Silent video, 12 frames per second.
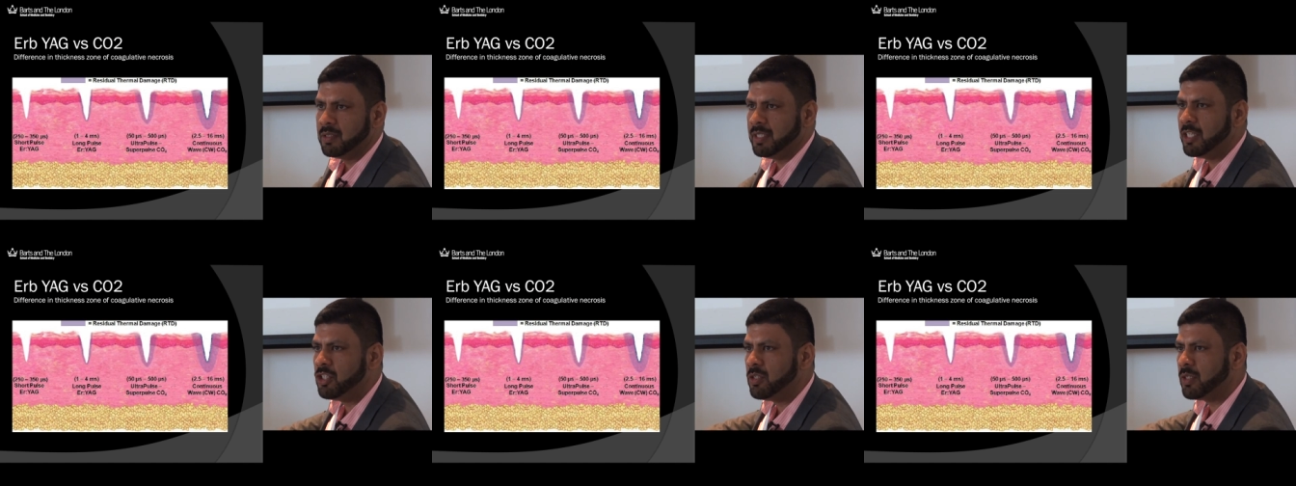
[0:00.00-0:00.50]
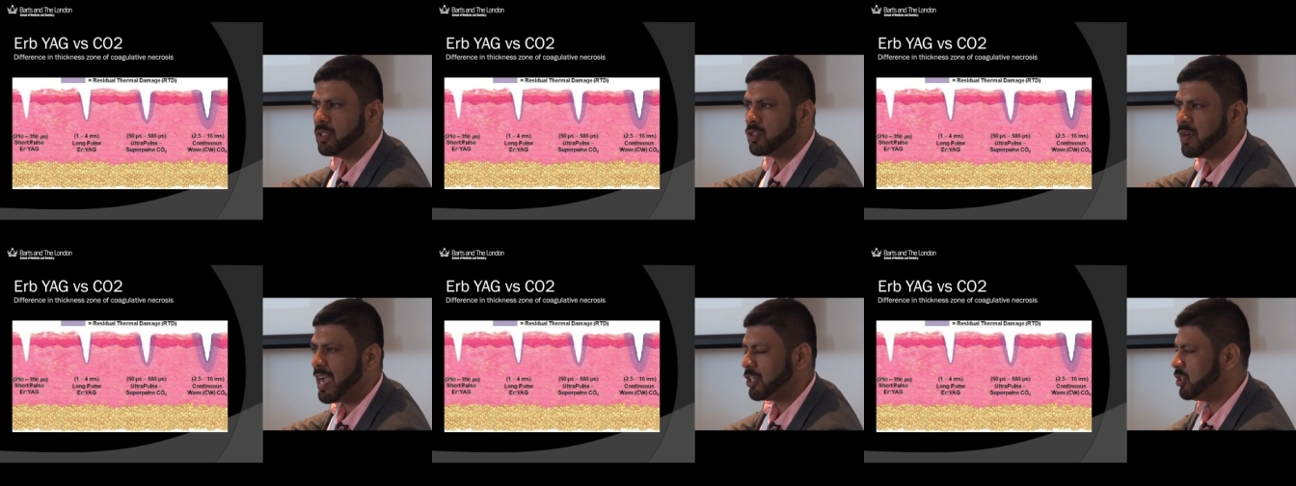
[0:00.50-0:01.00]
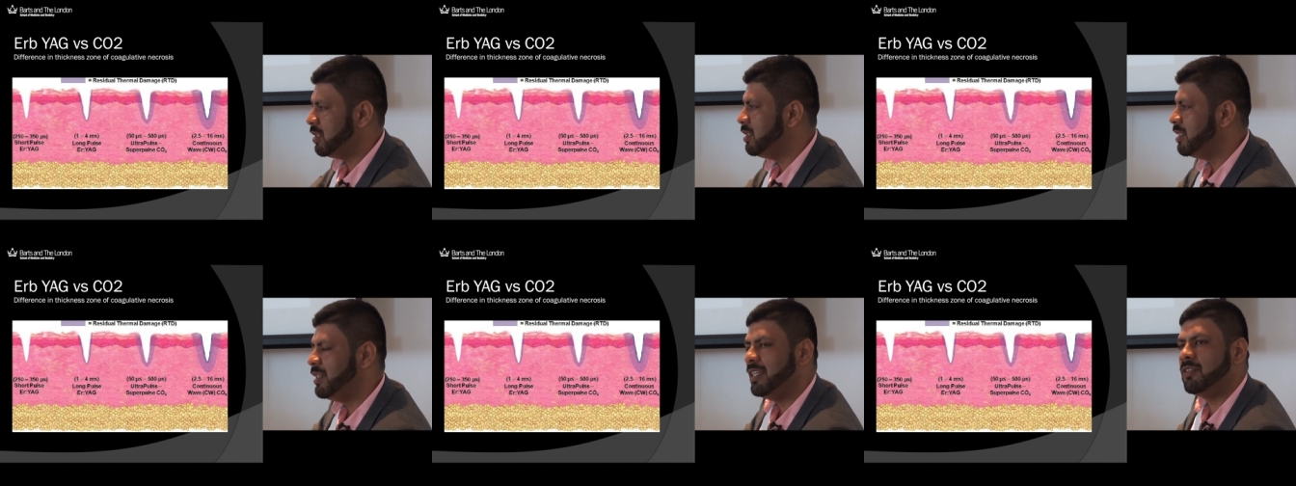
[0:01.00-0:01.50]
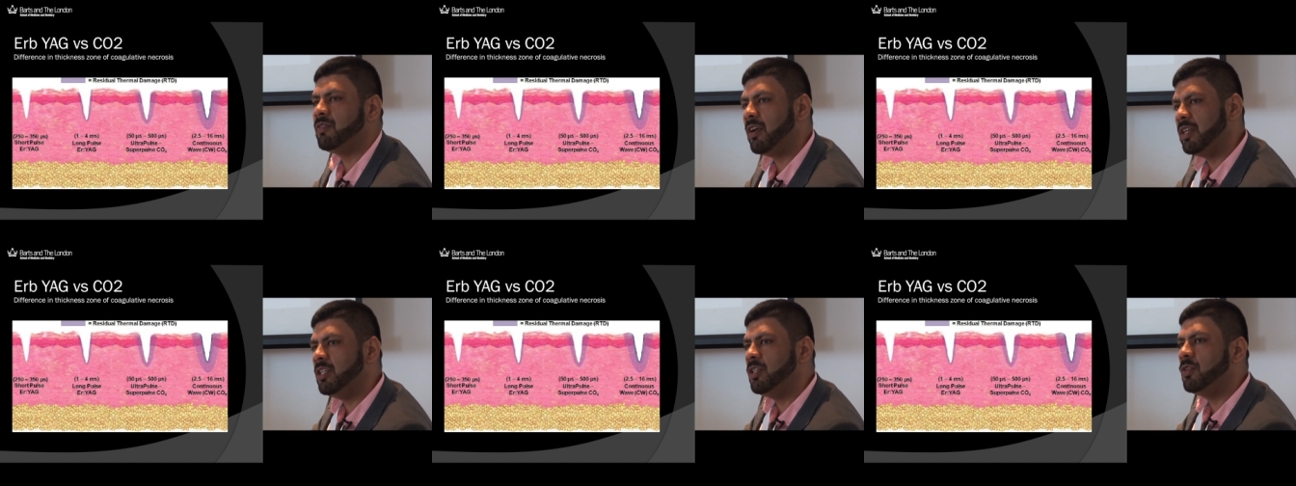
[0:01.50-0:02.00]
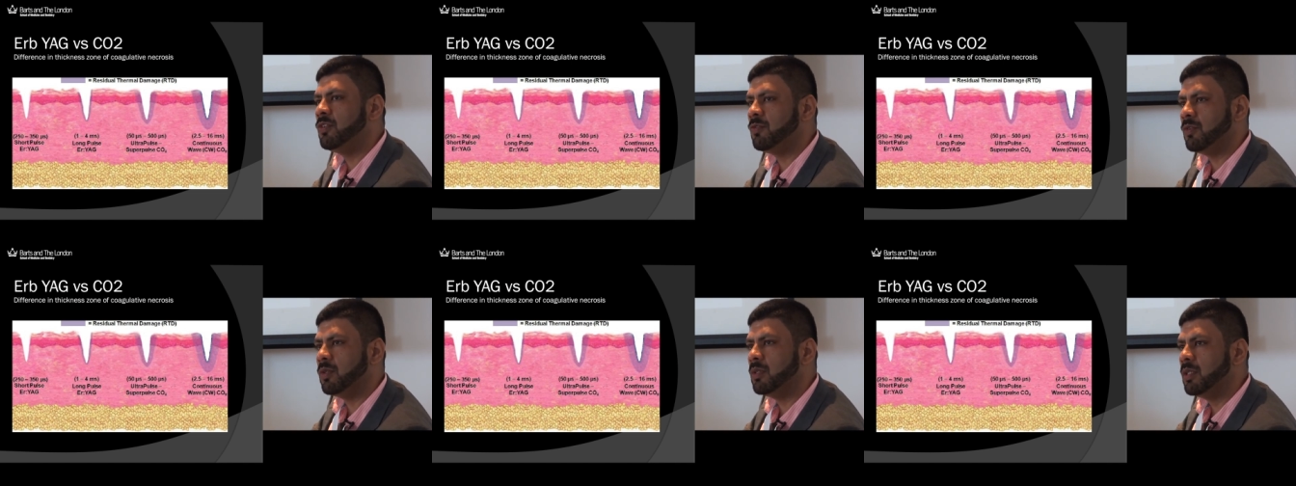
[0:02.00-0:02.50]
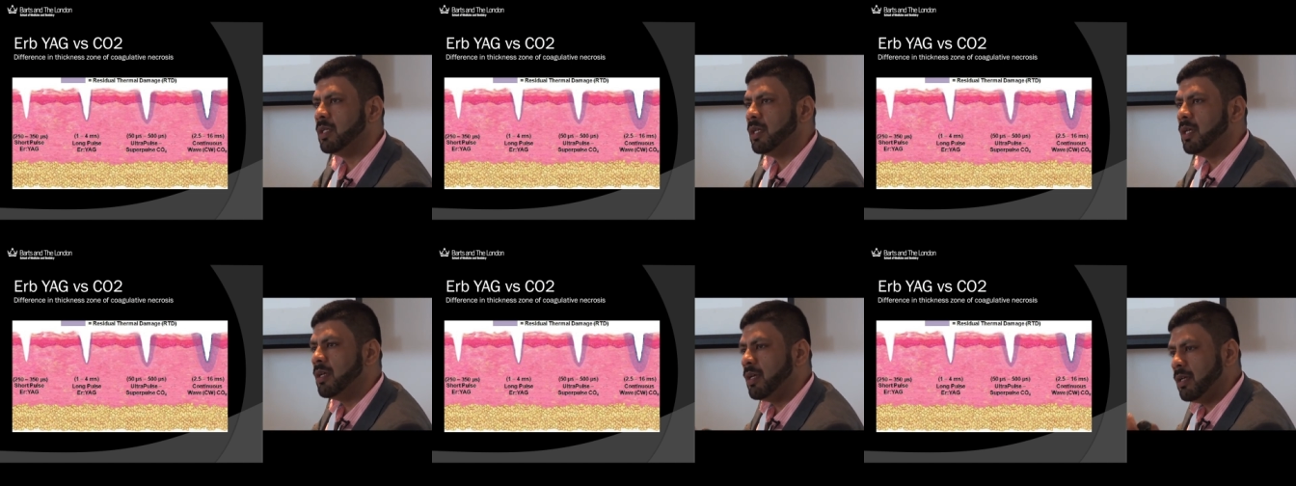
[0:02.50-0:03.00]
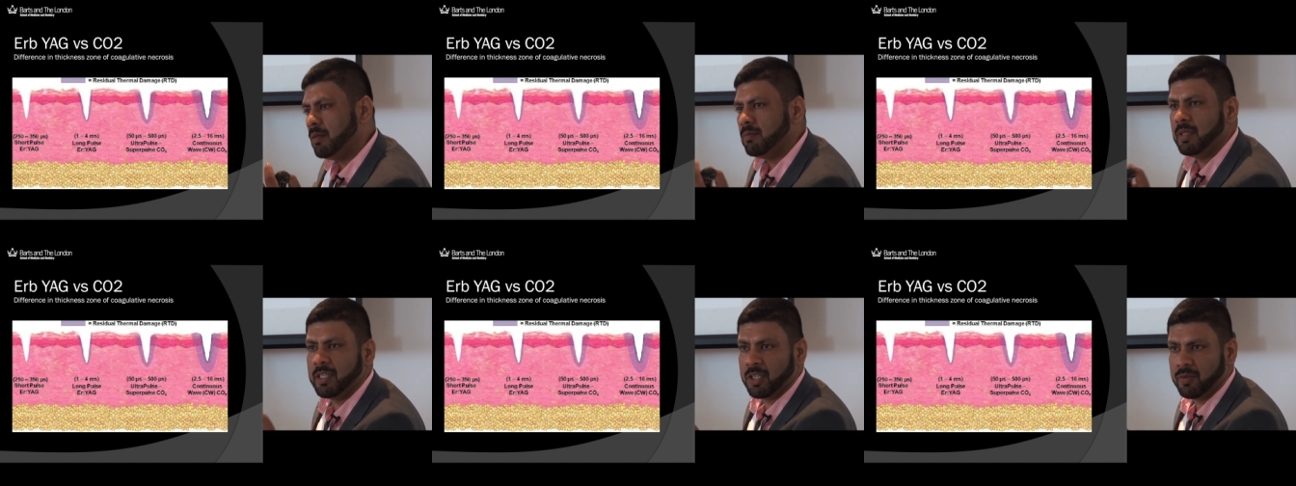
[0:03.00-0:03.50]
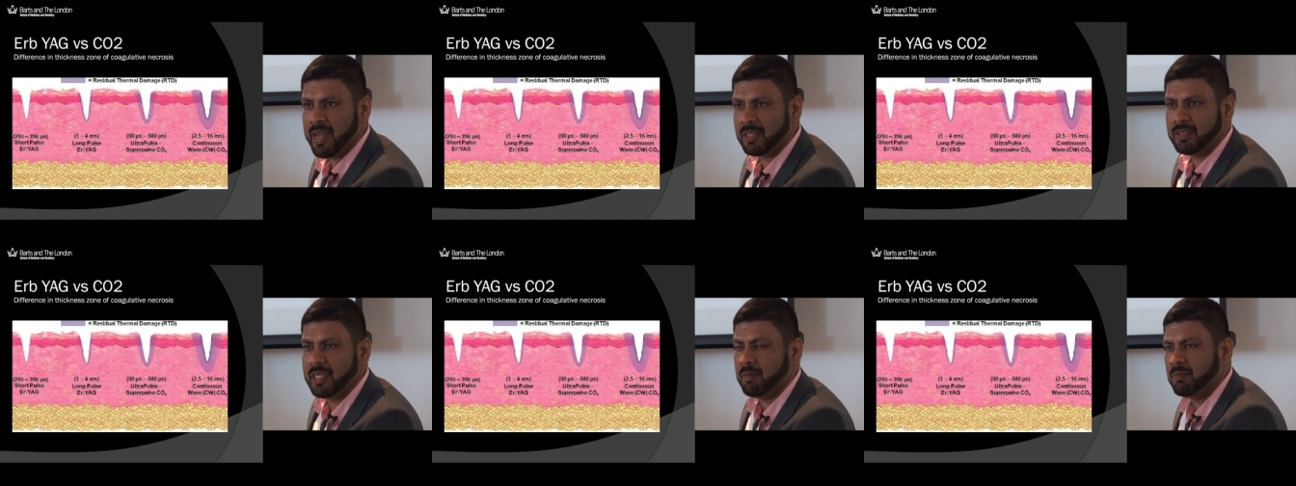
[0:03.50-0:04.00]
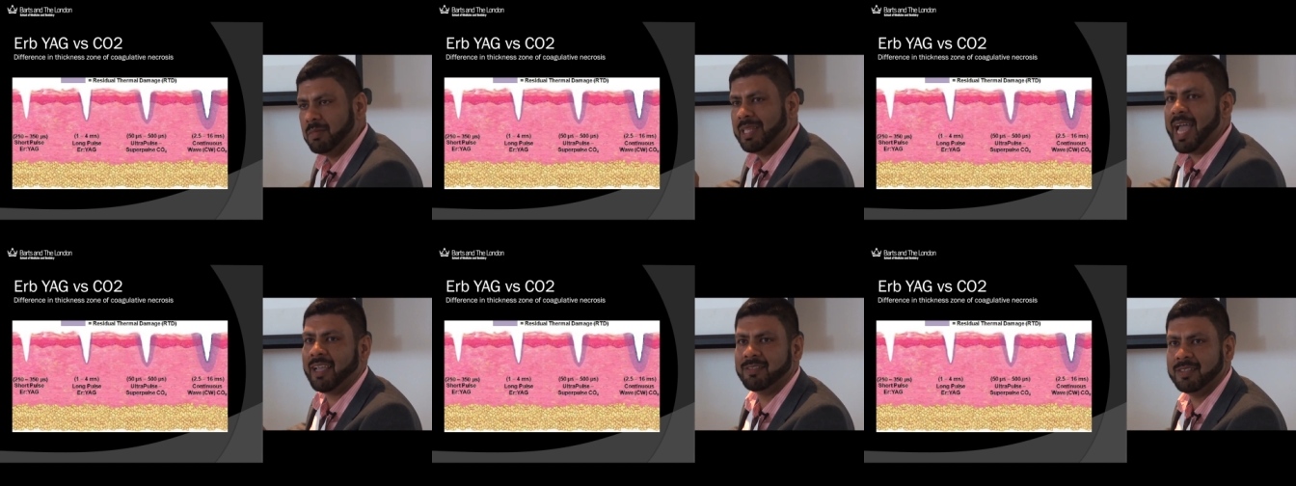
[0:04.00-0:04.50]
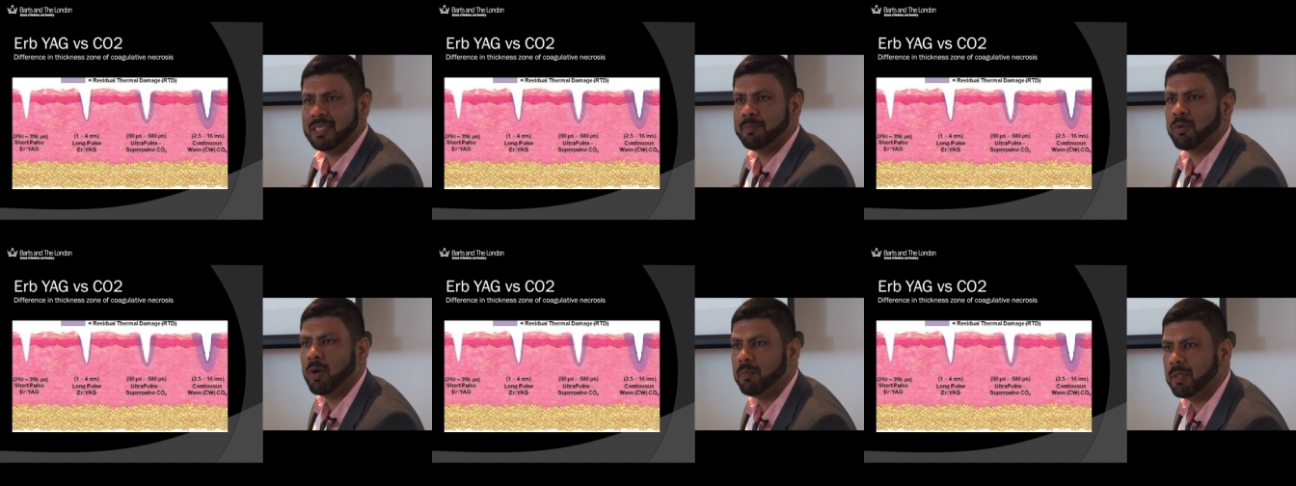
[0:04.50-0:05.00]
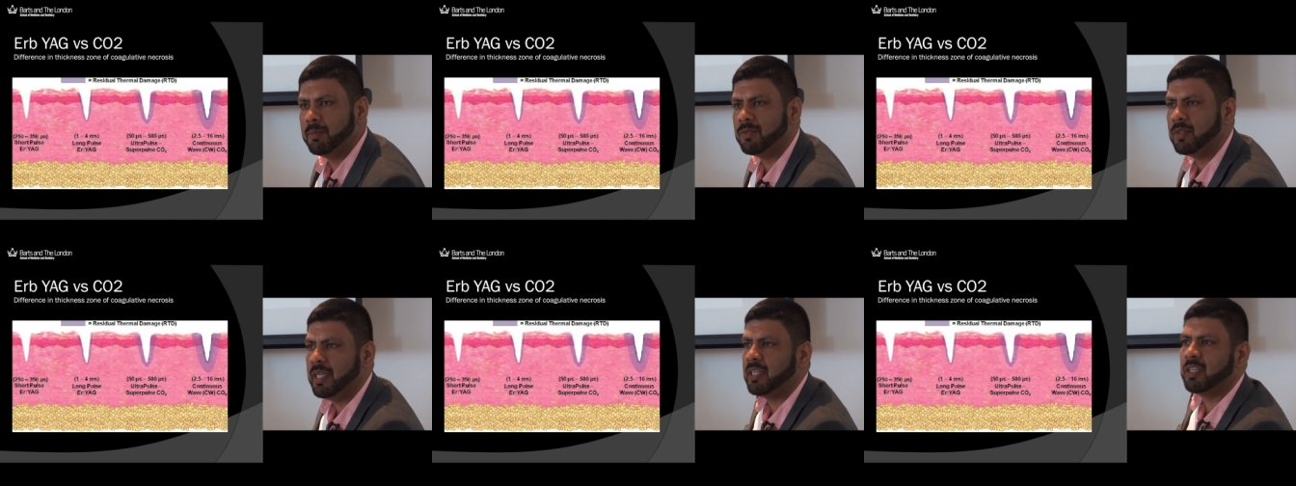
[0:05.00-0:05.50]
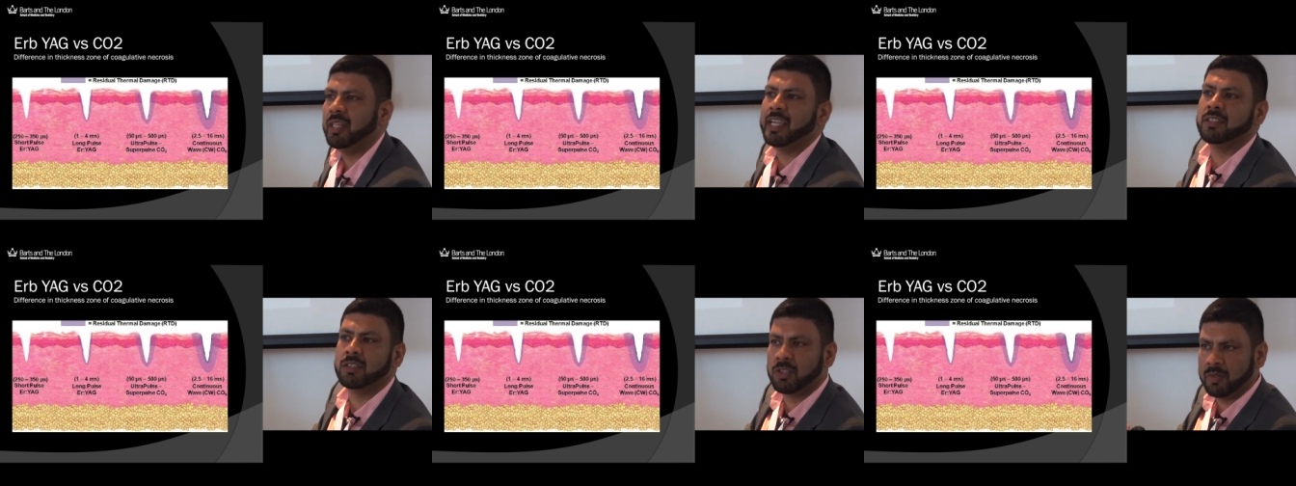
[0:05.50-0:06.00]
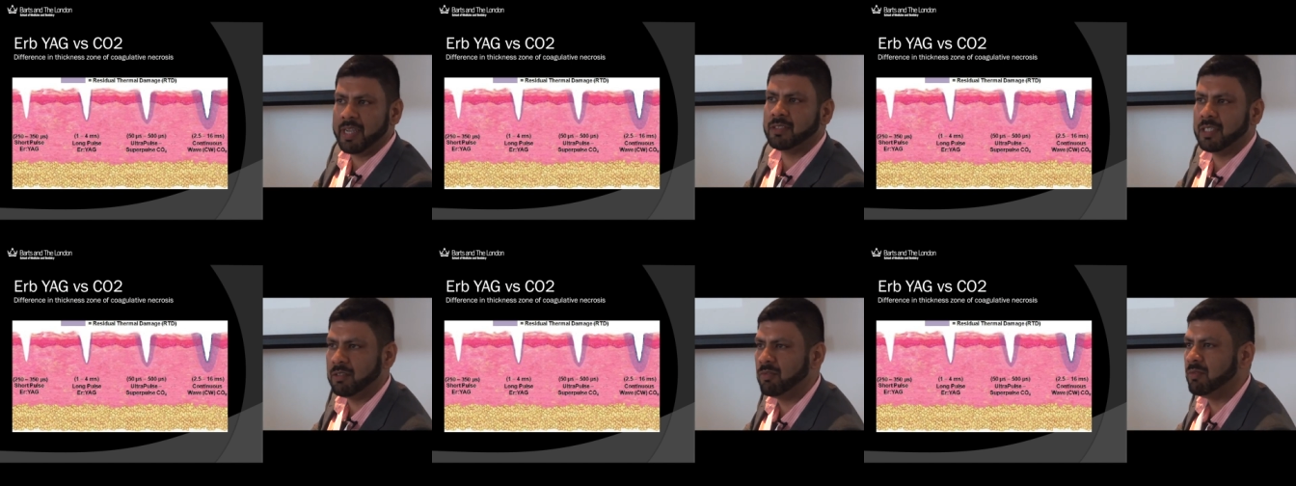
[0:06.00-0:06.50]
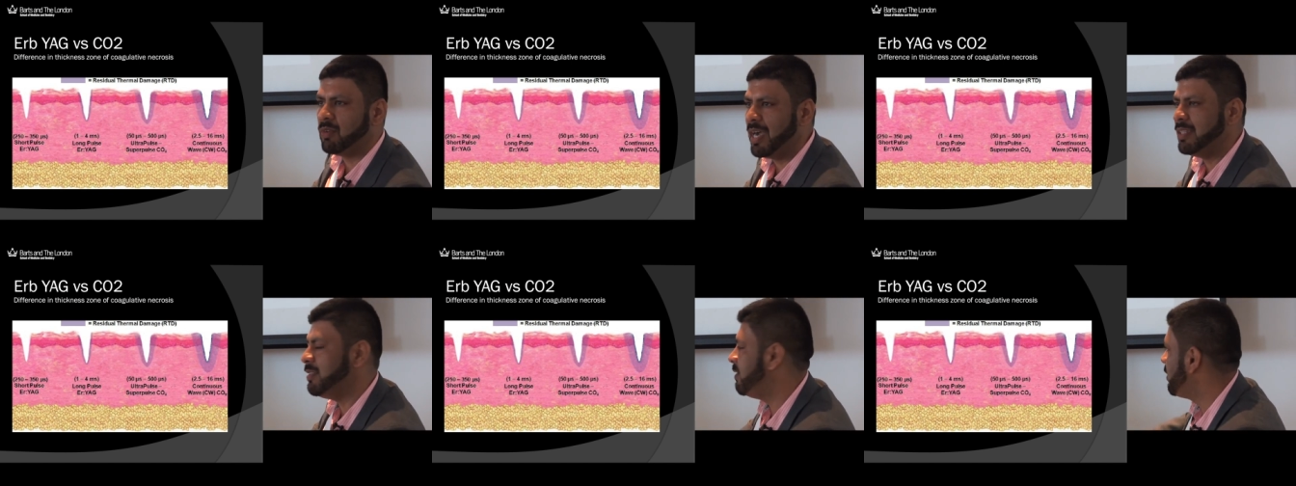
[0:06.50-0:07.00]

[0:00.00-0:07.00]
Tissue contraction is very useful in correcting laxity problems, in correcting writing.